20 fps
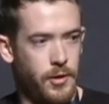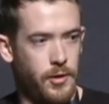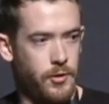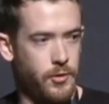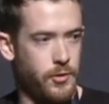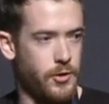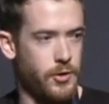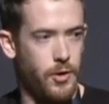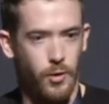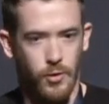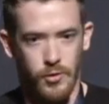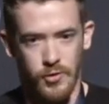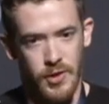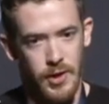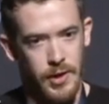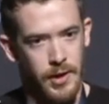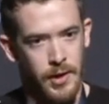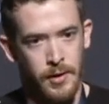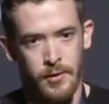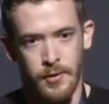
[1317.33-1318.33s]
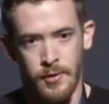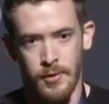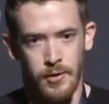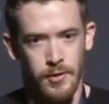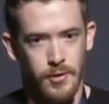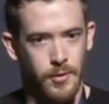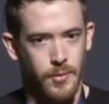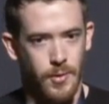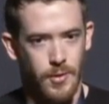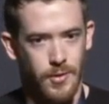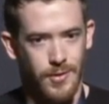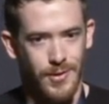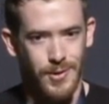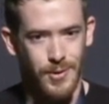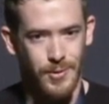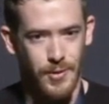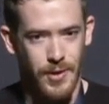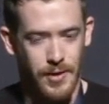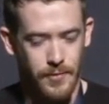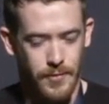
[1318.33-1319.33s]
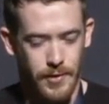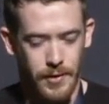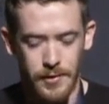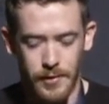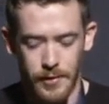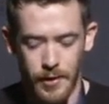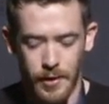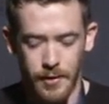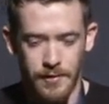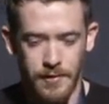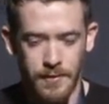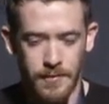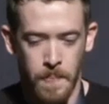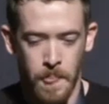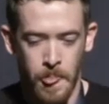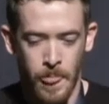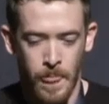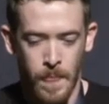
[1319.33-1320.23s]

can do your golden tickets, you can do all that fun stuff.